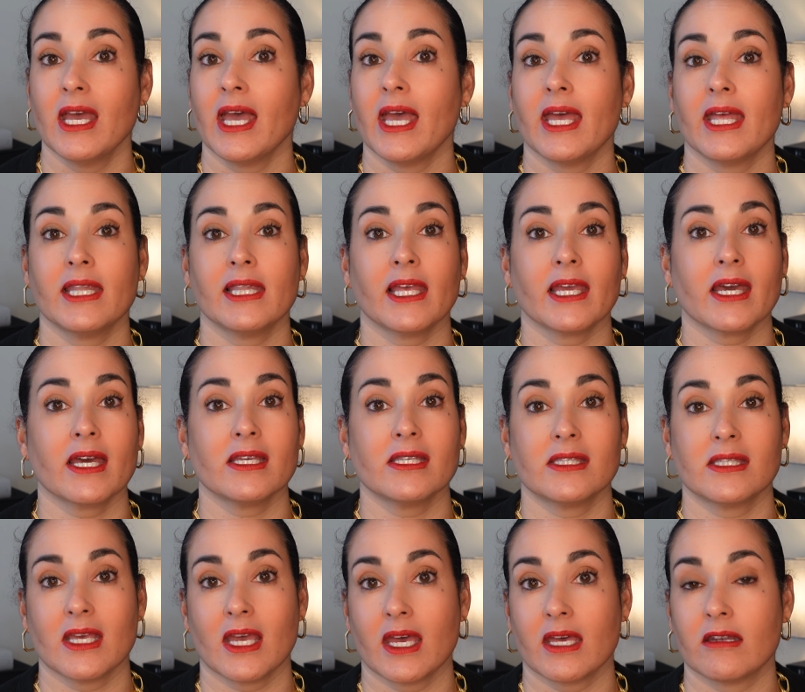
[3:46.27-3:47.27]
And like I
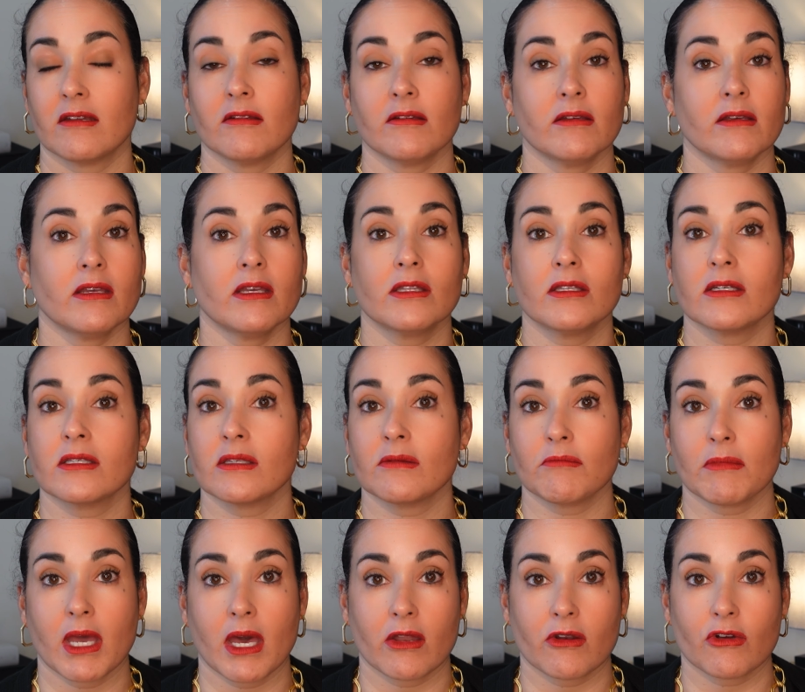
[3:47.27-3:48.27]
said, it
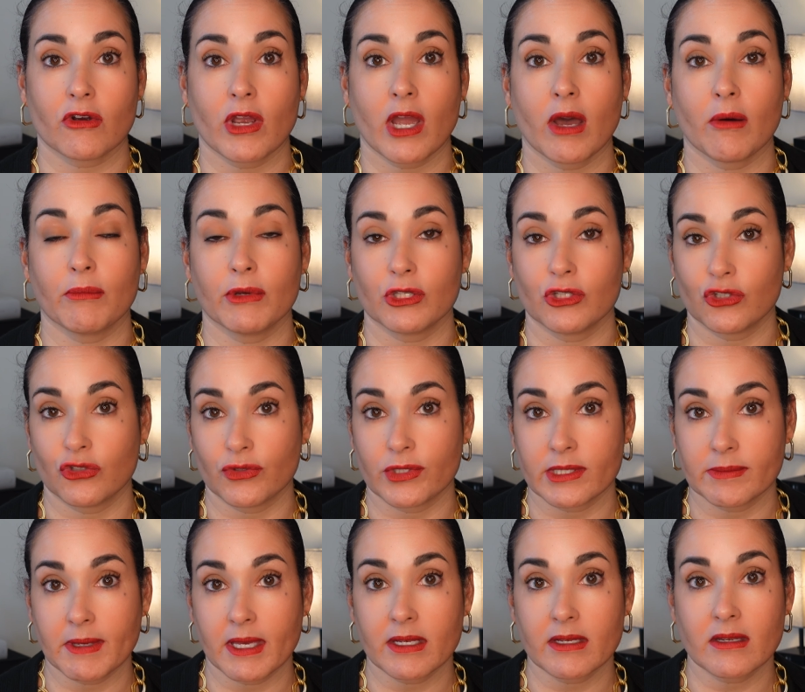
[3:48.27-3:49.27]
doesn't matter how much you
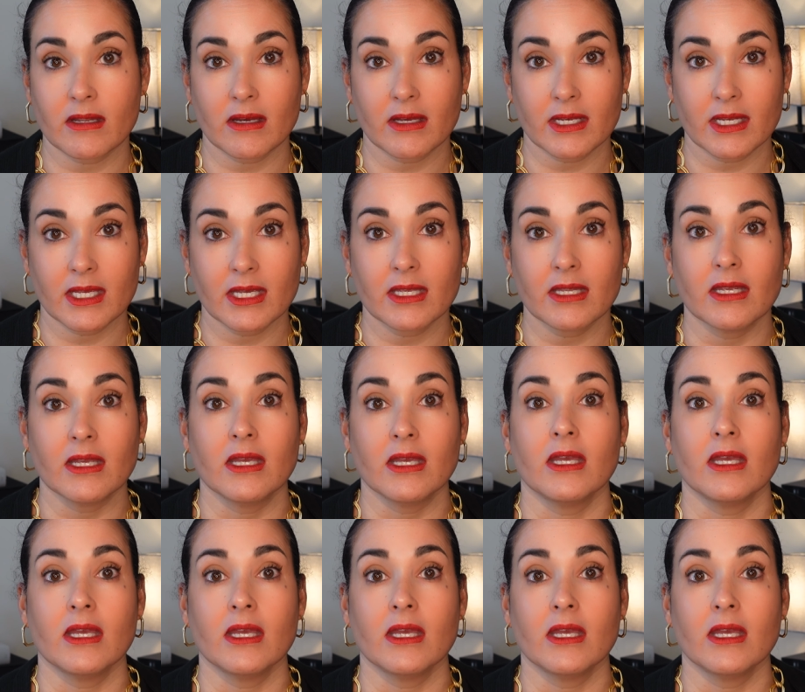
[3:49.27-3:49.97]
spend on it.